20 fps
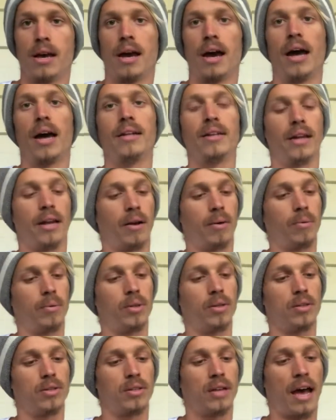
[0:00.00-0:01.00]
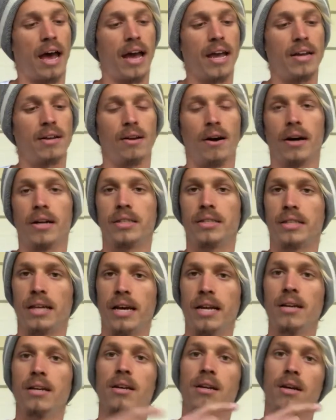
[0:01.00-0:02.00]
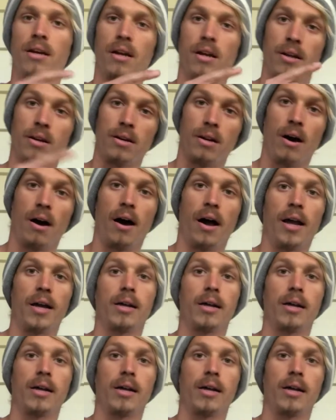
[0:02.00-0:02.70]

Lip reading: And then it was 8, 9, 10, 9.